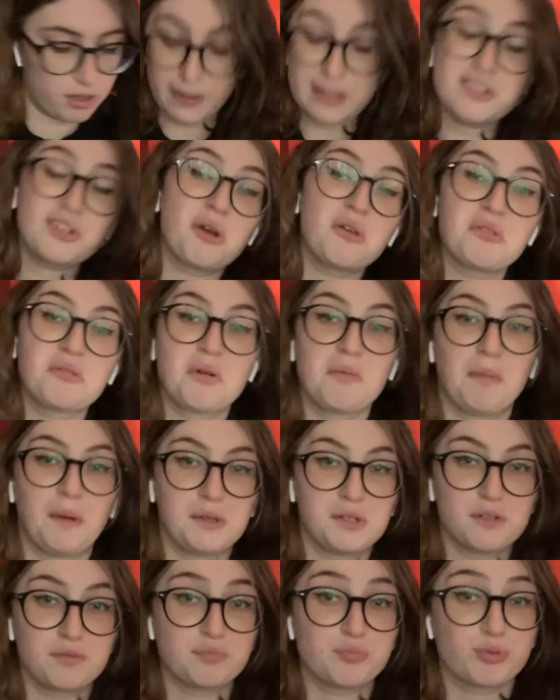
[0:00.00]
Let's go through a
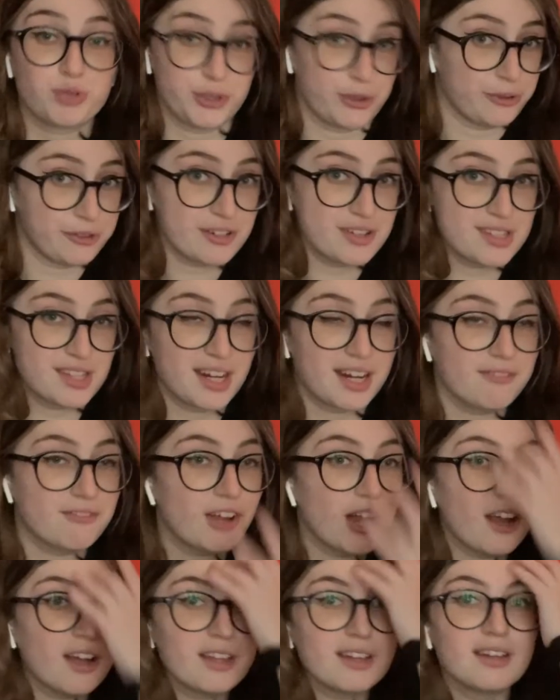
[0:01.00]
bunch of pre-orders that I've got.